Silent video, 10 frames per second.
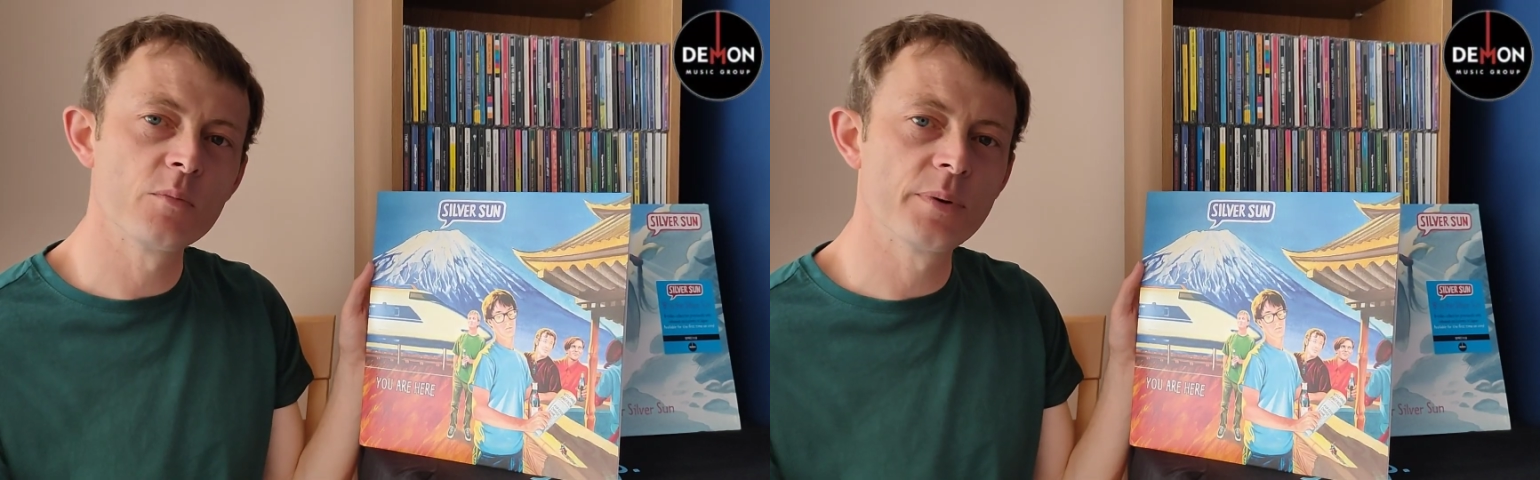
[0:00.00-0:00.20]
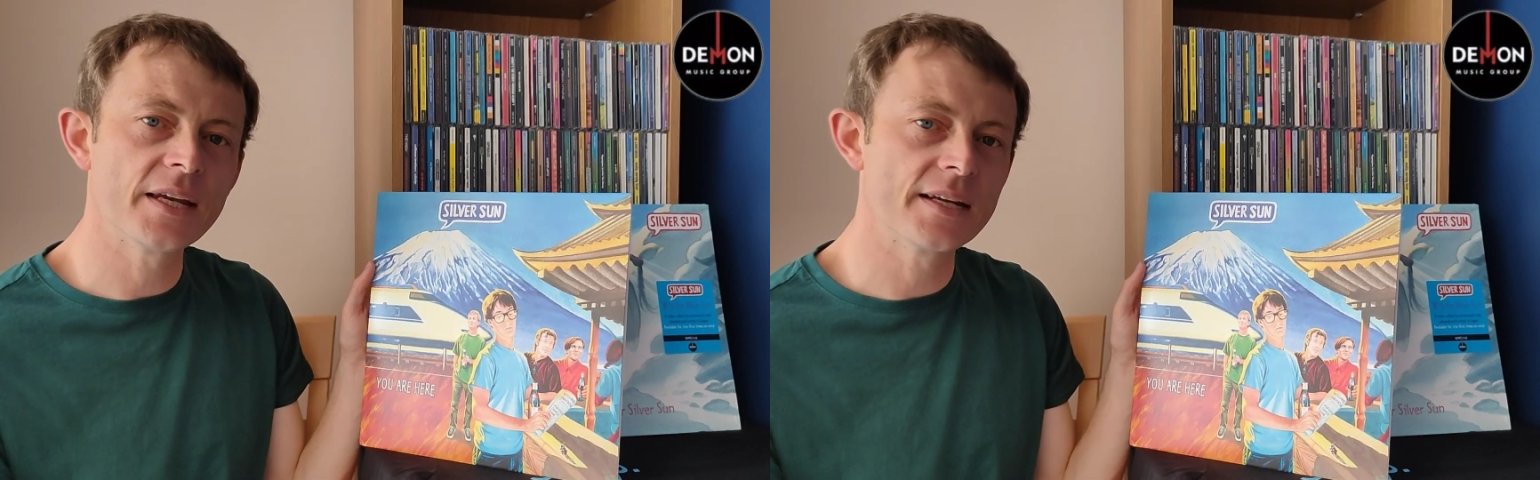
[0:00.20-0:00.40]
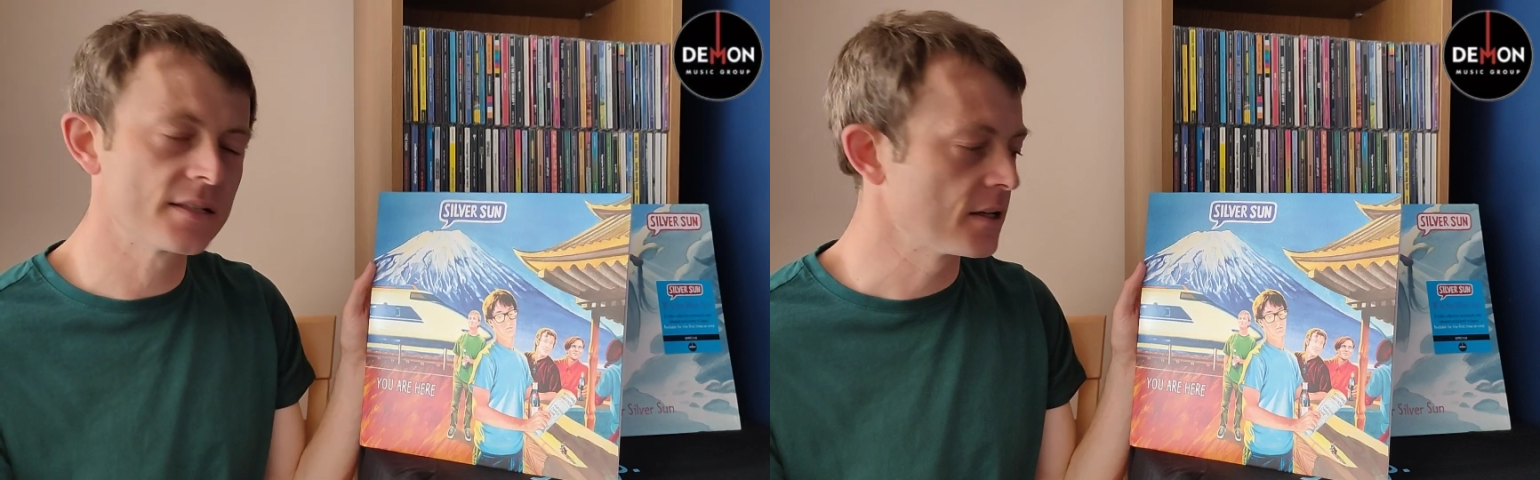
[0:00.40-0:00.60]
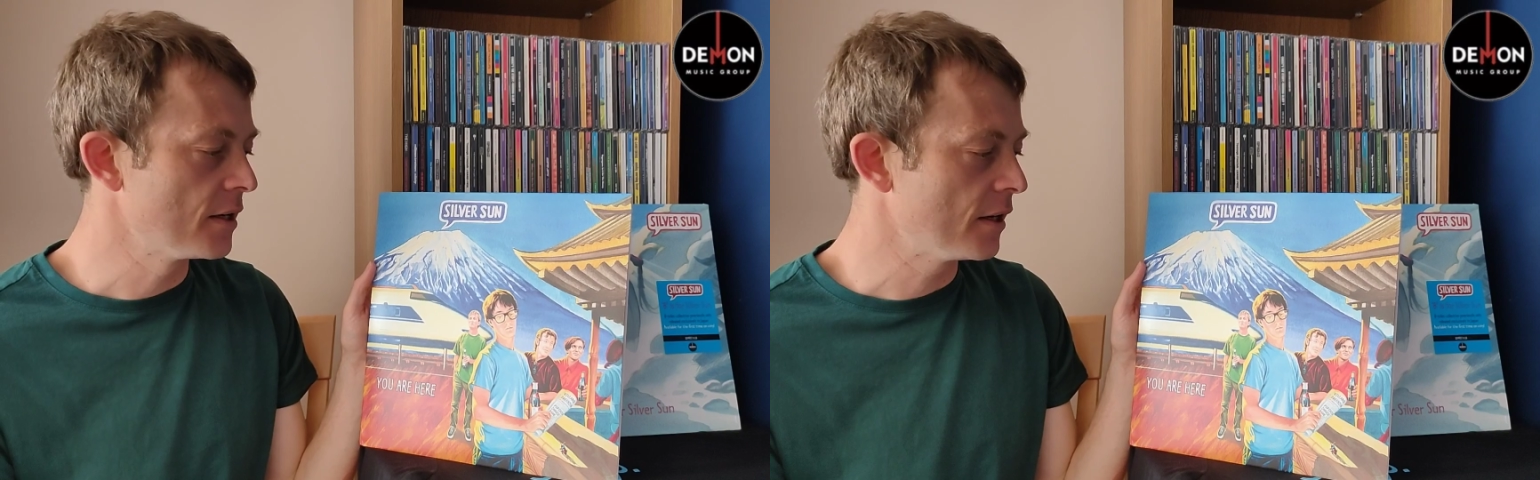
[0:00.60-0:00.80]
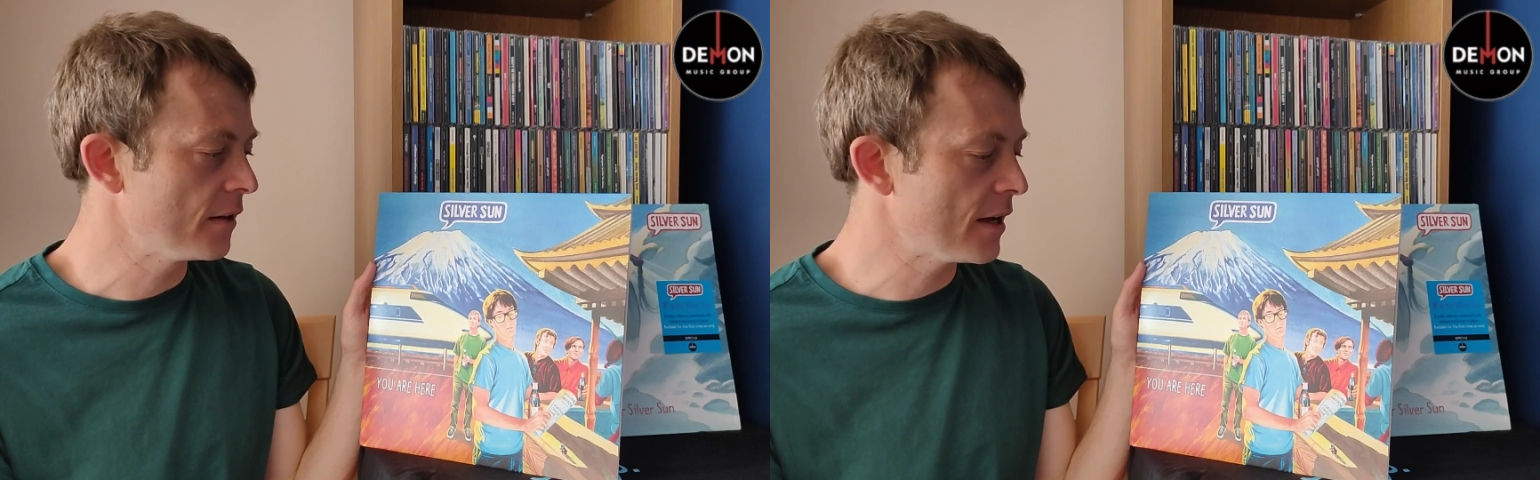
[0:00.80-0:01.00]
beers
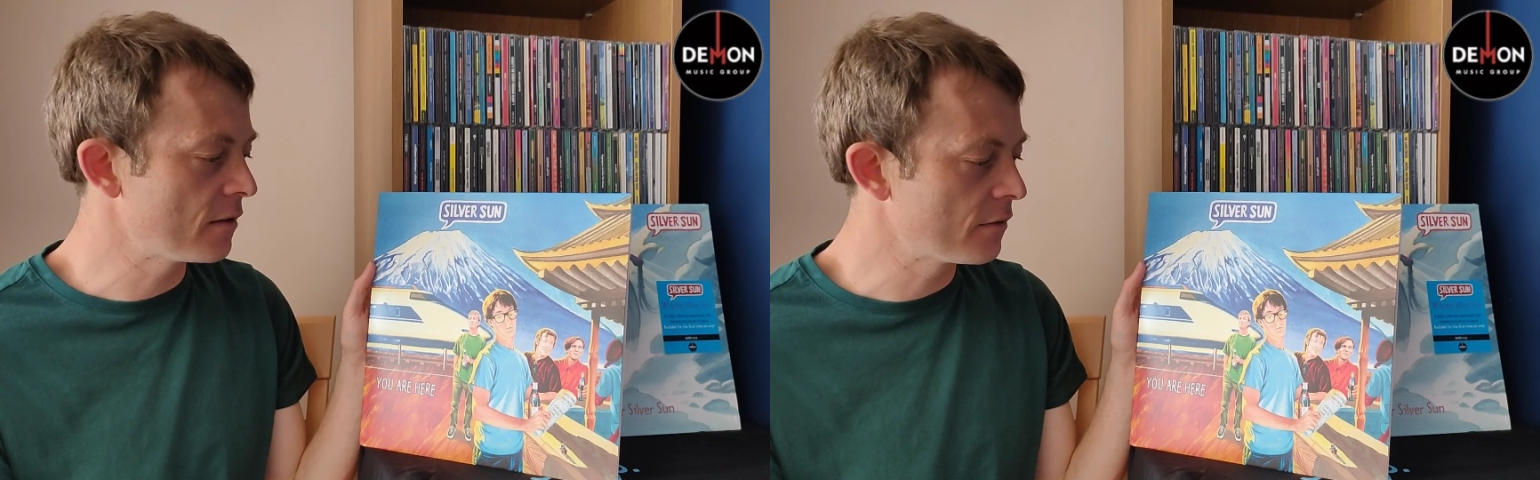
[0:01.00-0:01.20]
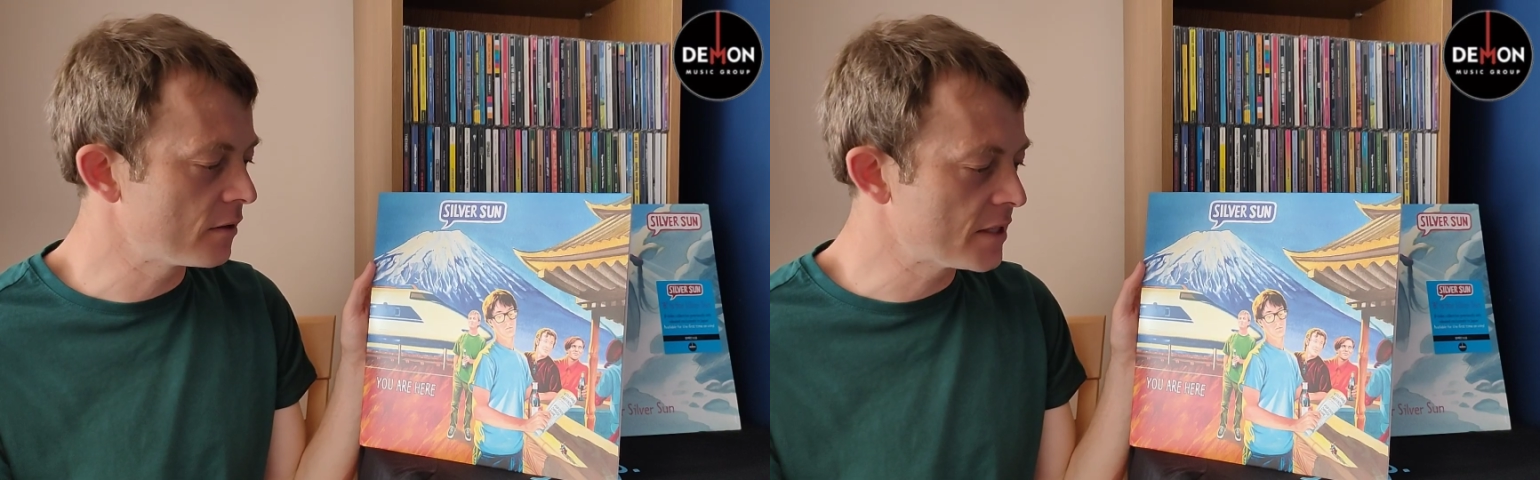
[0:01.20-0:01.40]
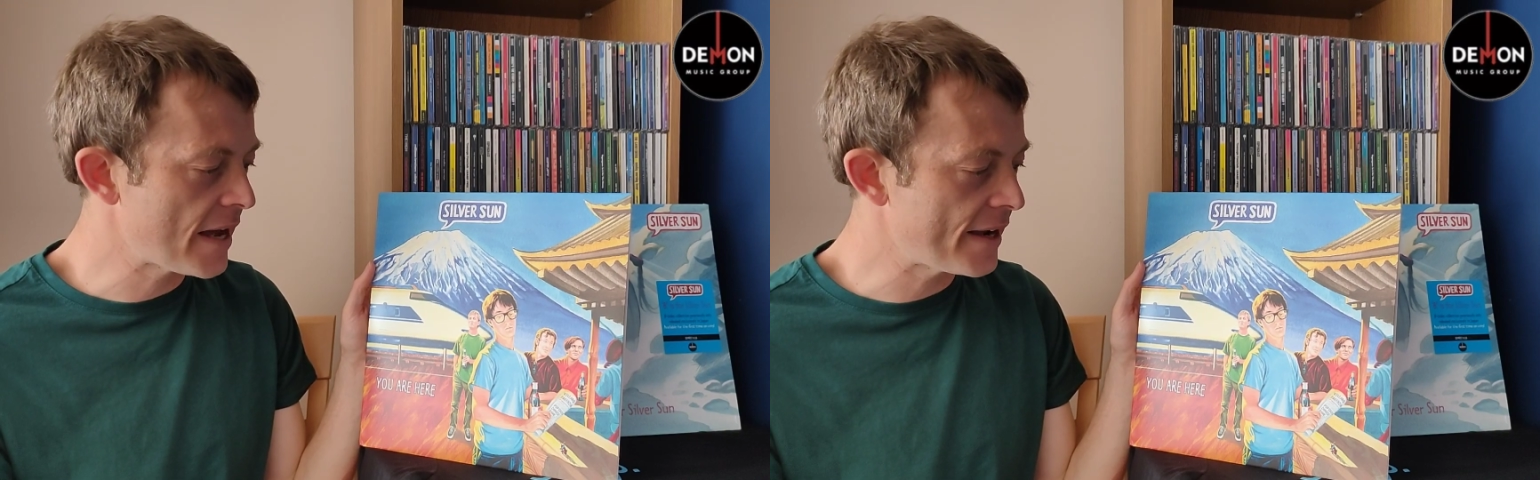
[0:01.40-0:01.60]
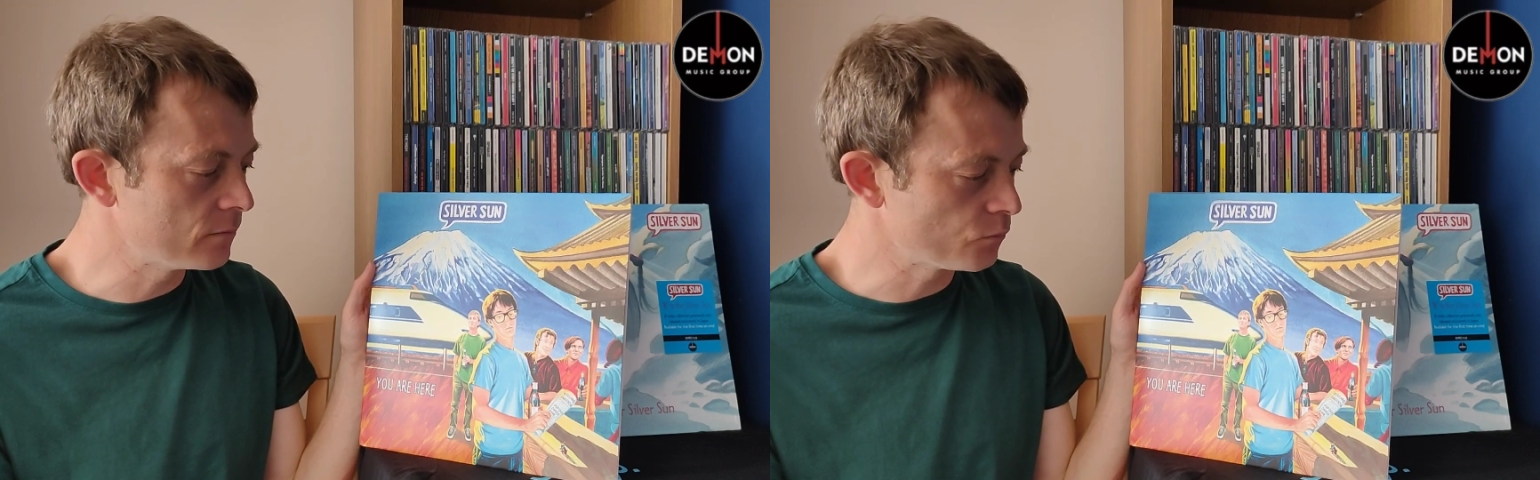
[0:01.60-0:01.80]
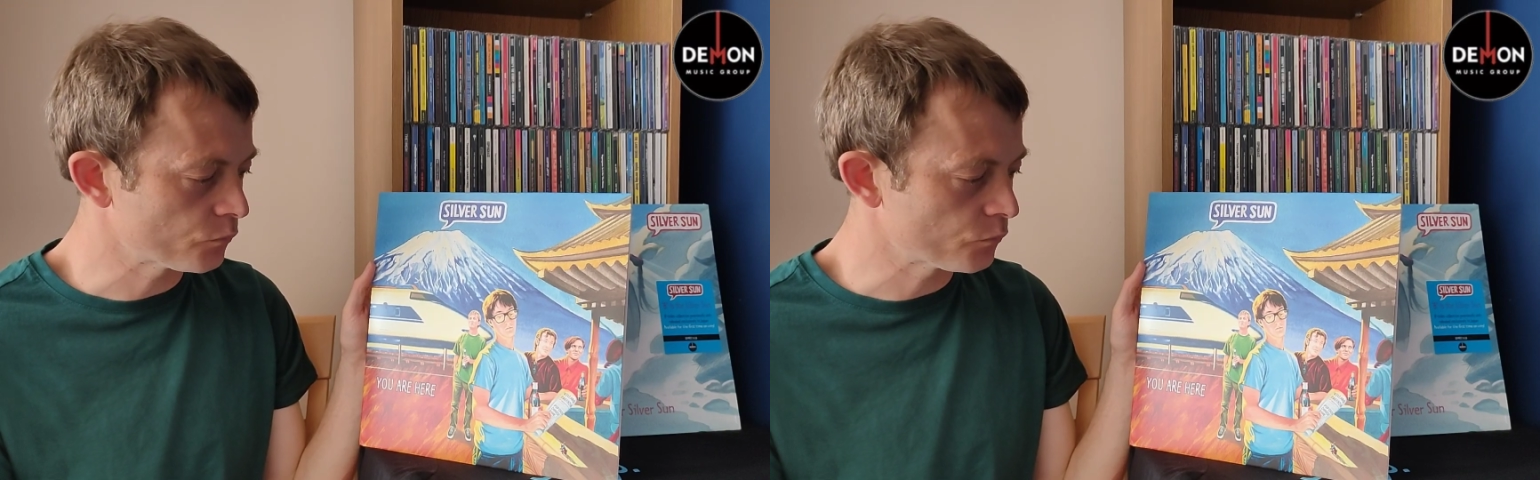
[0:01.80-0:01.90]
at the end of the day.